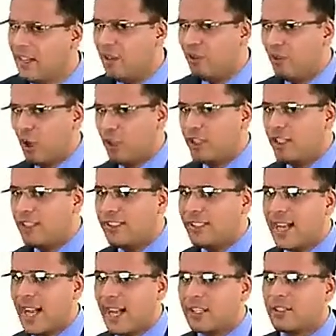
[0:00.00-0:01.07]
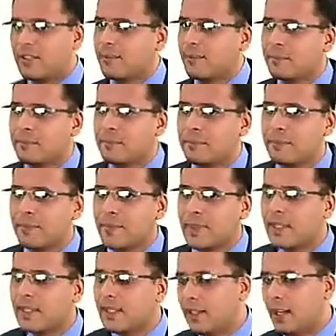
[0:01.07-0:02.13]
For this reaction,
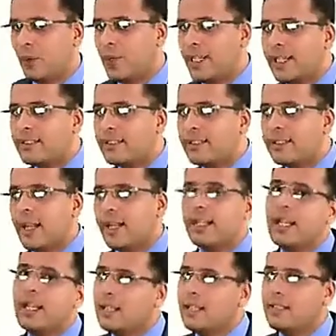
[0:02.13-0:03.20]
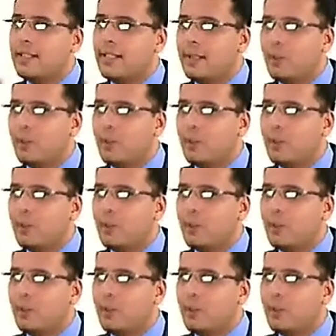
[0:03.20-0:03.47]
now we can see that 3